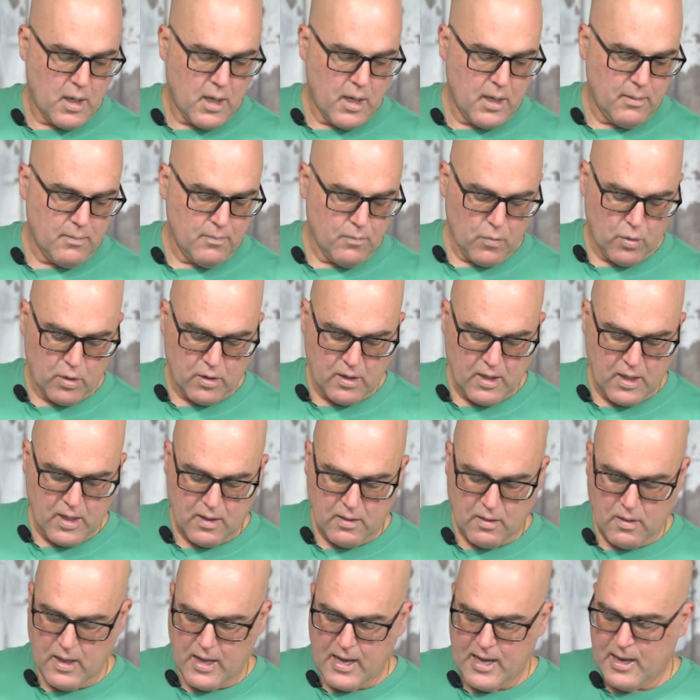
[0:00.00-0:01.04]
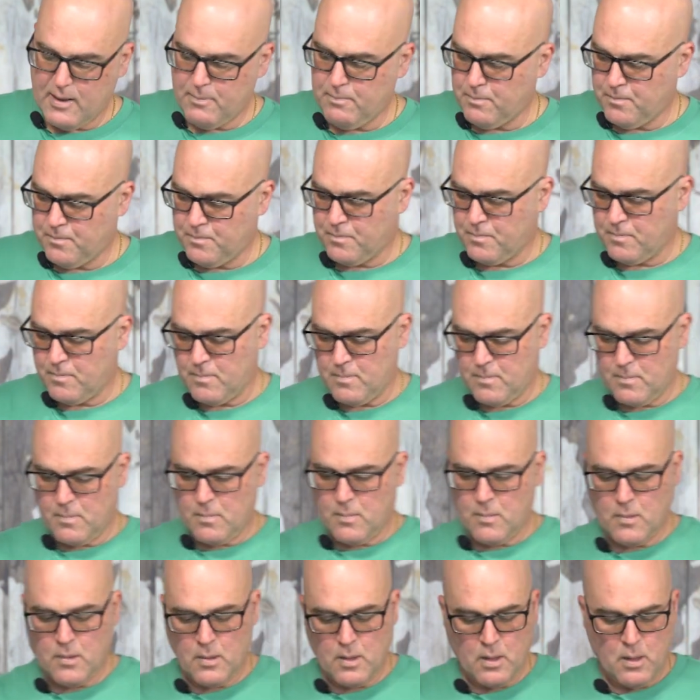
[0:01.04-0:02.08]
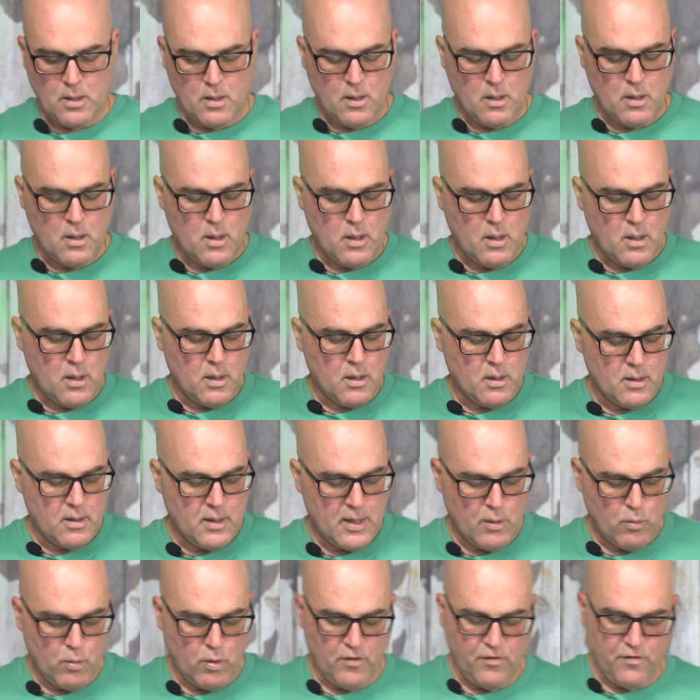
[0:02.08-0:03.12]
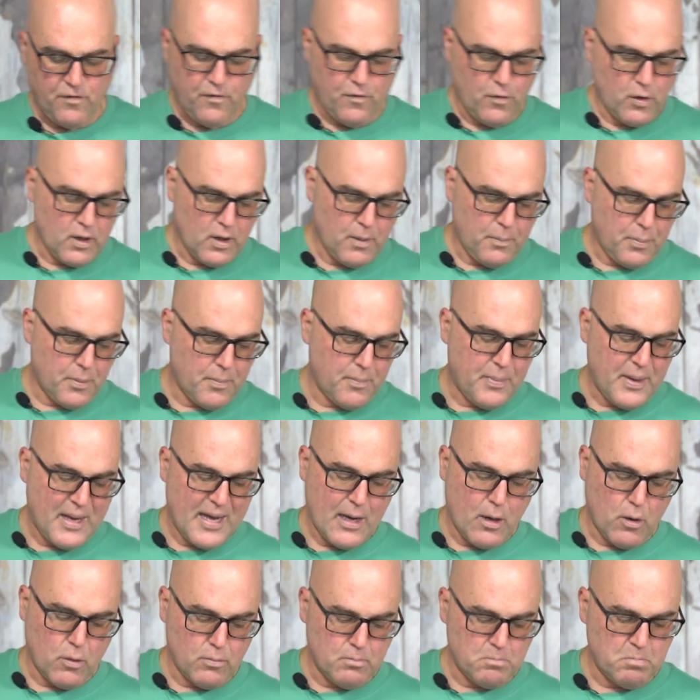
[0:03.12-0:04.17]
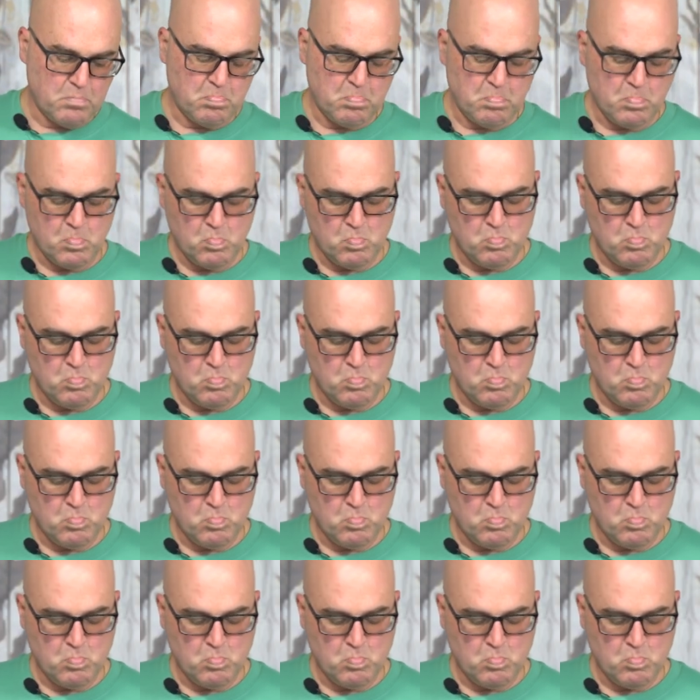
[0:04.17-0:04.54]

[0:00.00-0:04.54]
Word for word: Okay, we'll take that. Then we'll fill up about